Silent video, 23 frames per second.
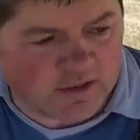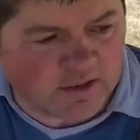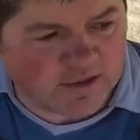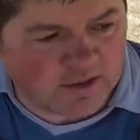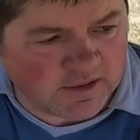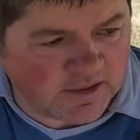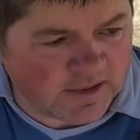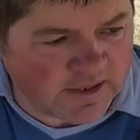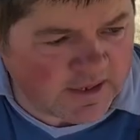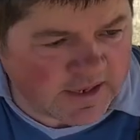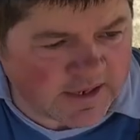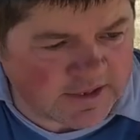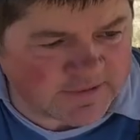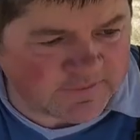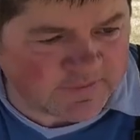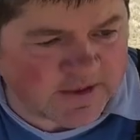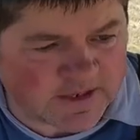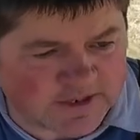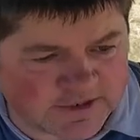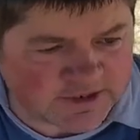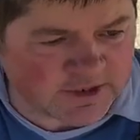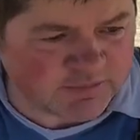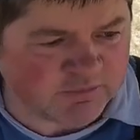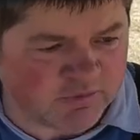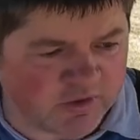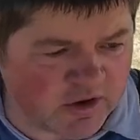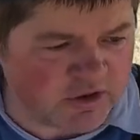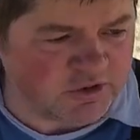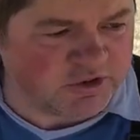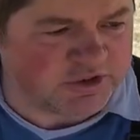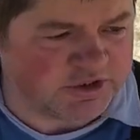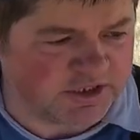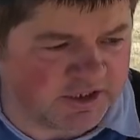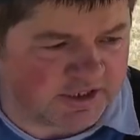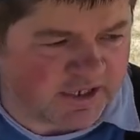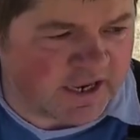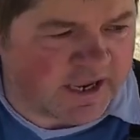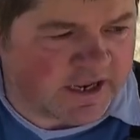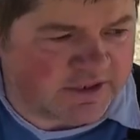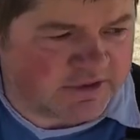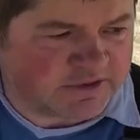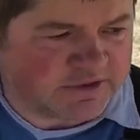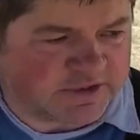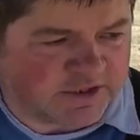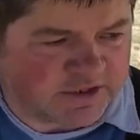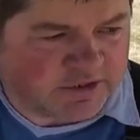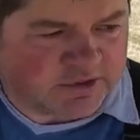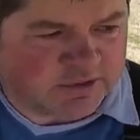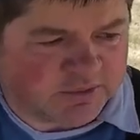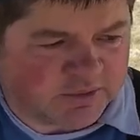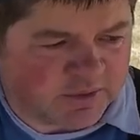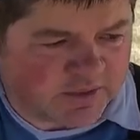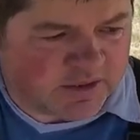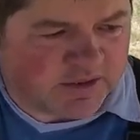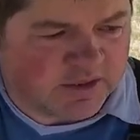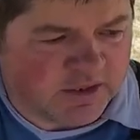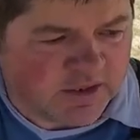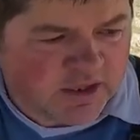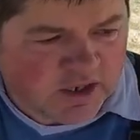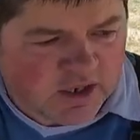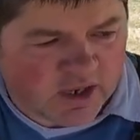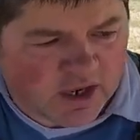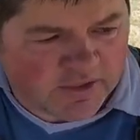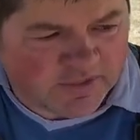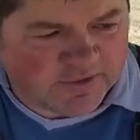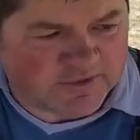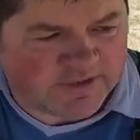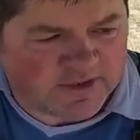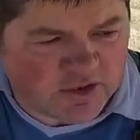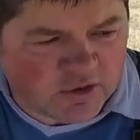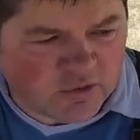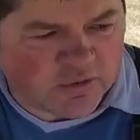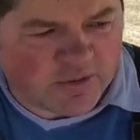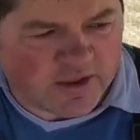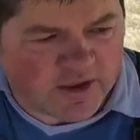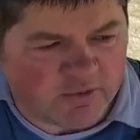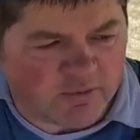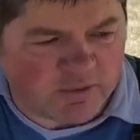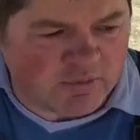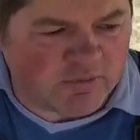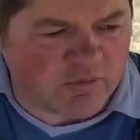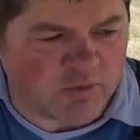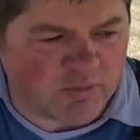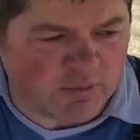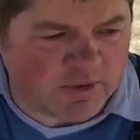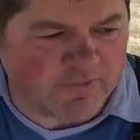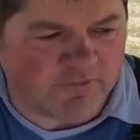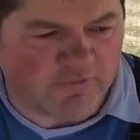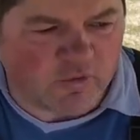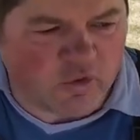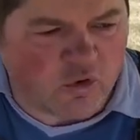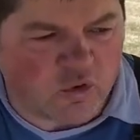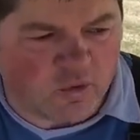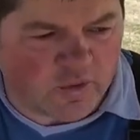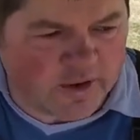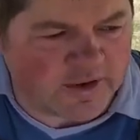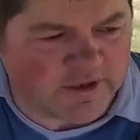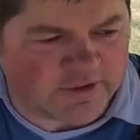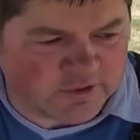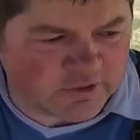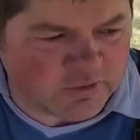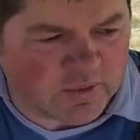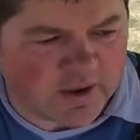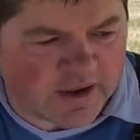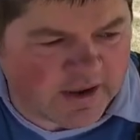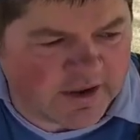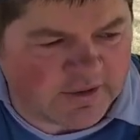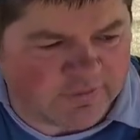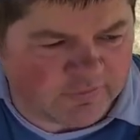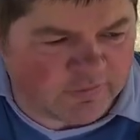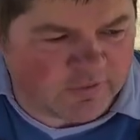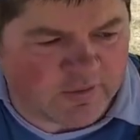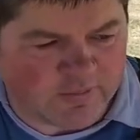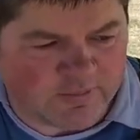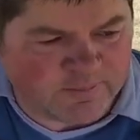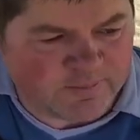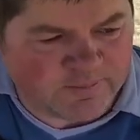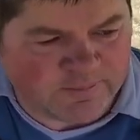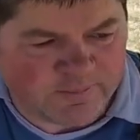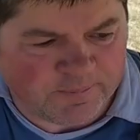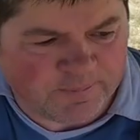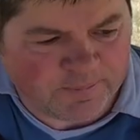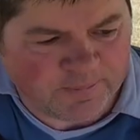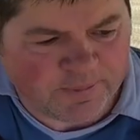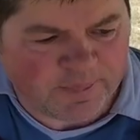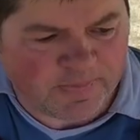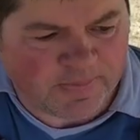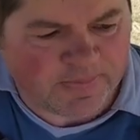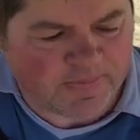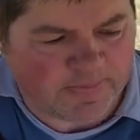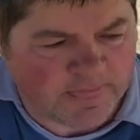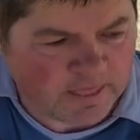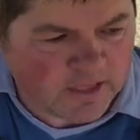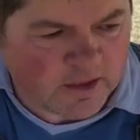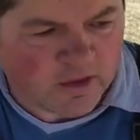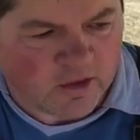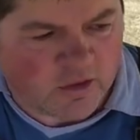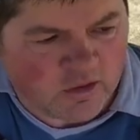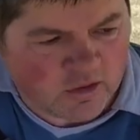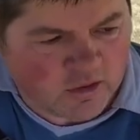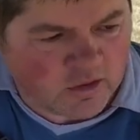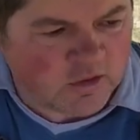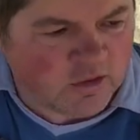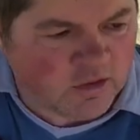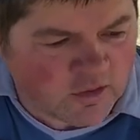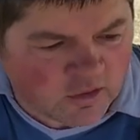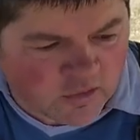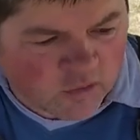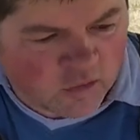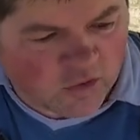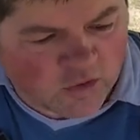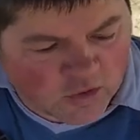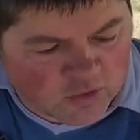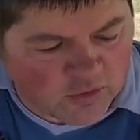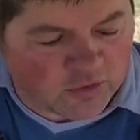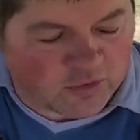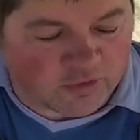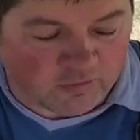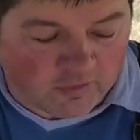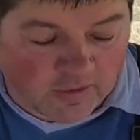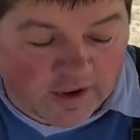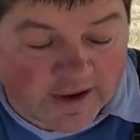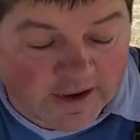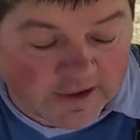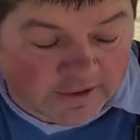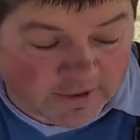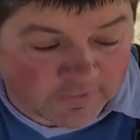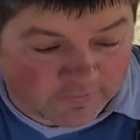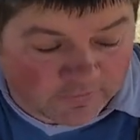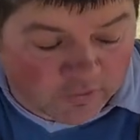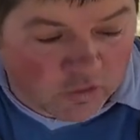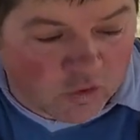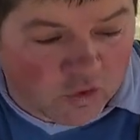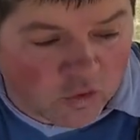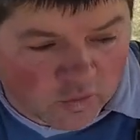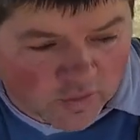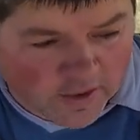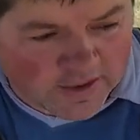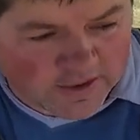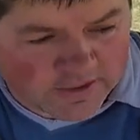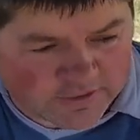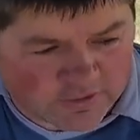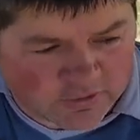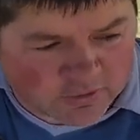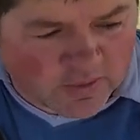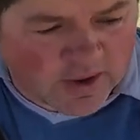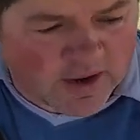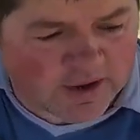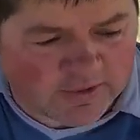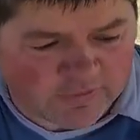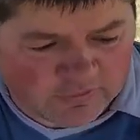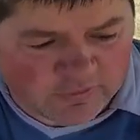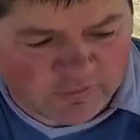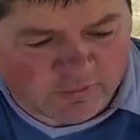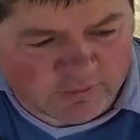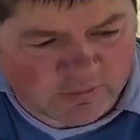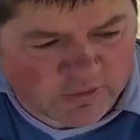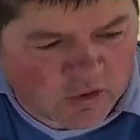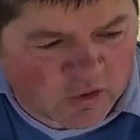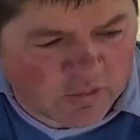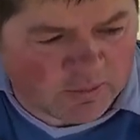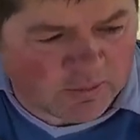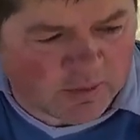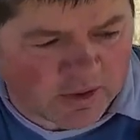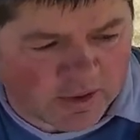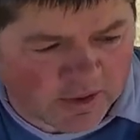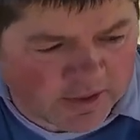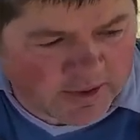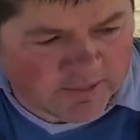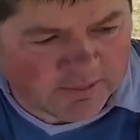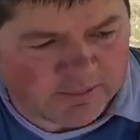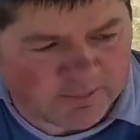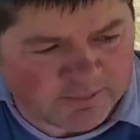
it's fast approaching now, so I still think we're probably 4 weeks away from, a good 3 to 4 weeks away from combining.